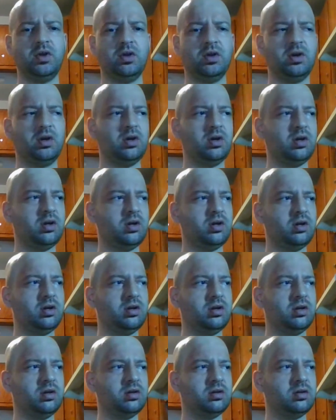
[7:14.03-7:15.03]

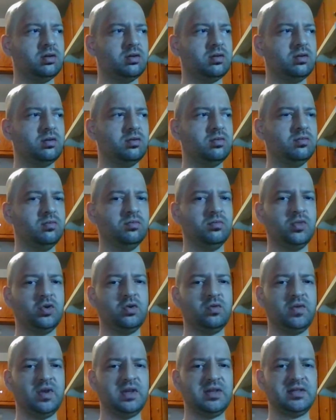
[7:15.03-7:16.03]
uh,
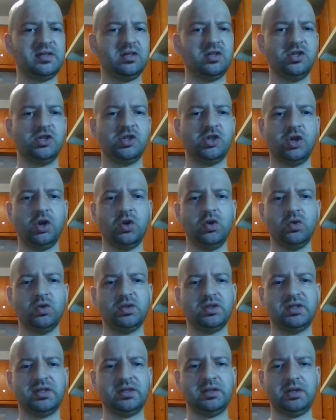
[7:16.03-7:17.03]
movies and
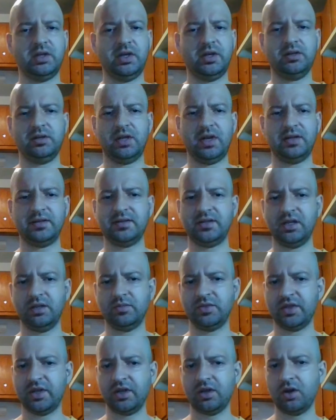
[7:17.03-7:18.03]
shows, like, that
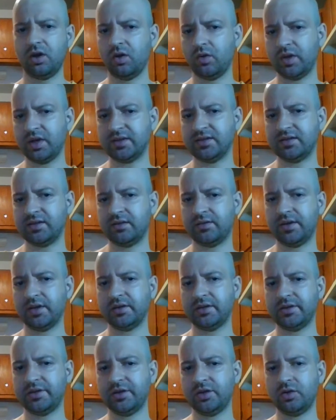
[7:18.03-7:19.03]
seems like, oh, that's the
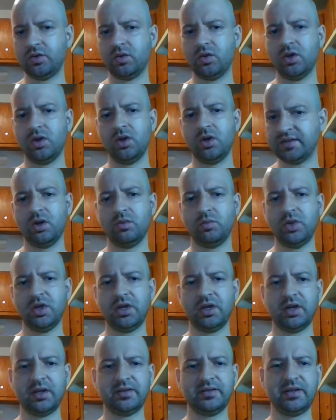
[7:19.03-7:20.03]
thing to do
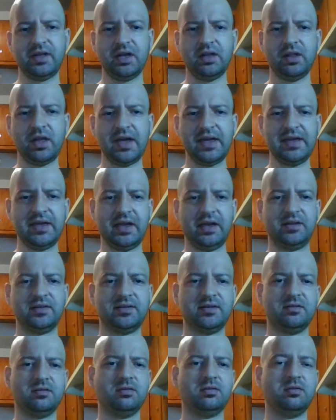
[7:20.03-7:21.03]
because they like
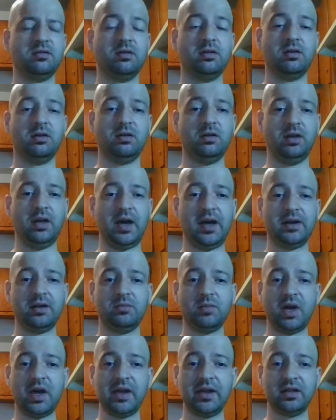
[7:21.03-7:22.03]
it. Not
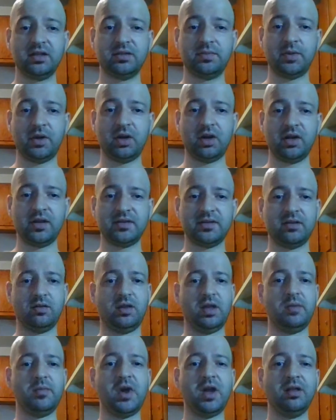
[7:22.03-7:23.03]
in my experience.
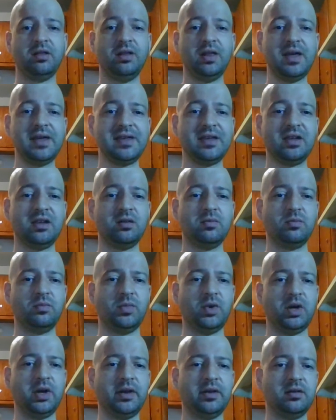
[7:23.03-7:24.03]
They might like it,
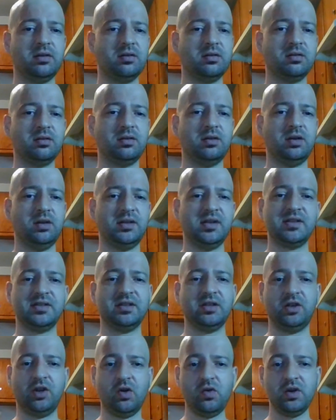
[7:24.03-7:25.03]
but it
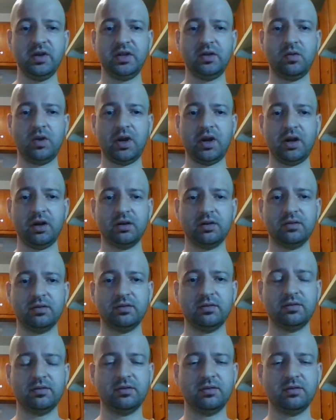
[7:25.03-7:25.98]
doesn't go anywhere.